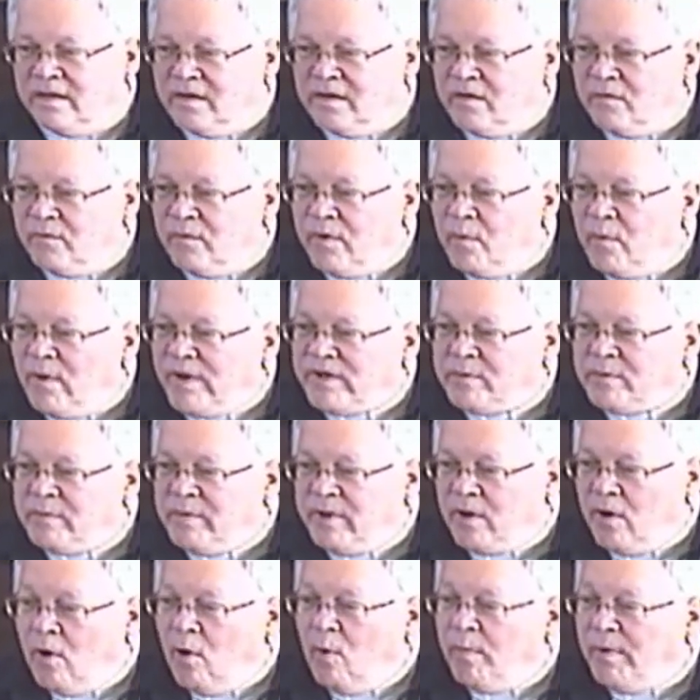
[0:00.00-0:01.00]
We want to
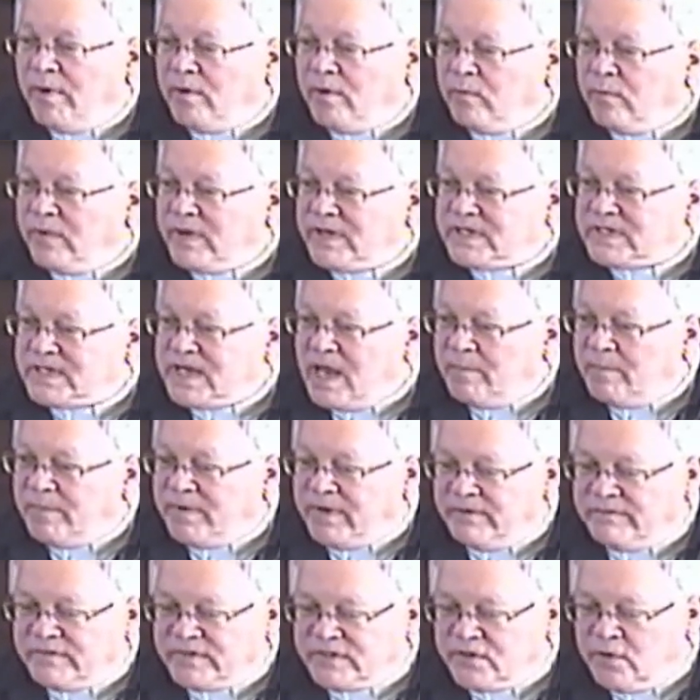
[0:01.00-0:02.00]
be open and
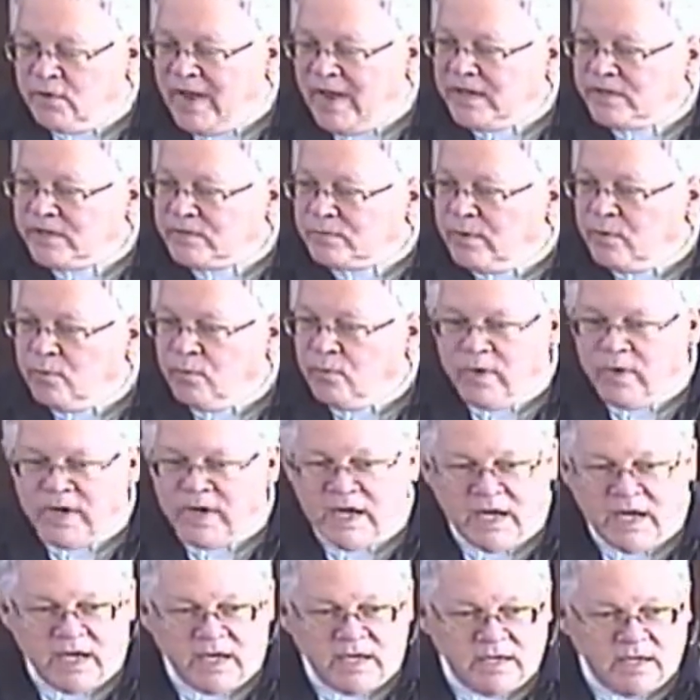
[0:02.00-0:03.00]
receptive, so as we
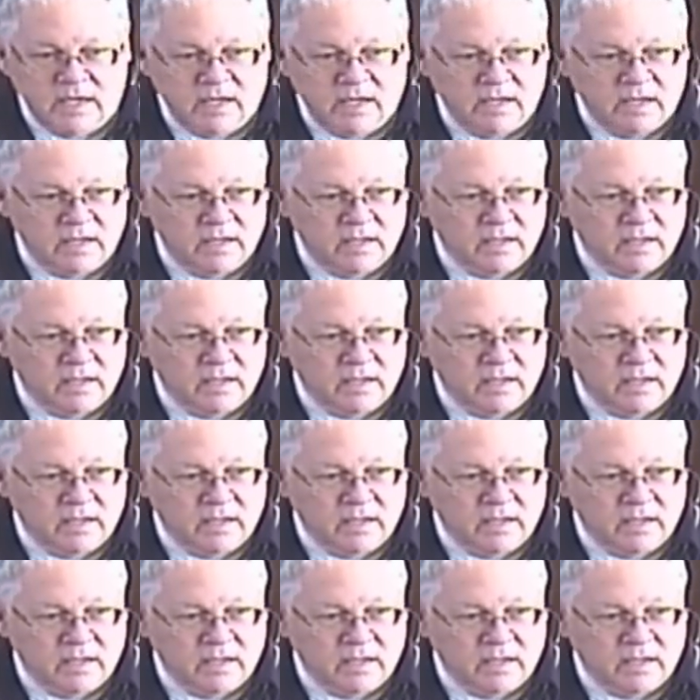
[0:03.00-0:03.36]
read,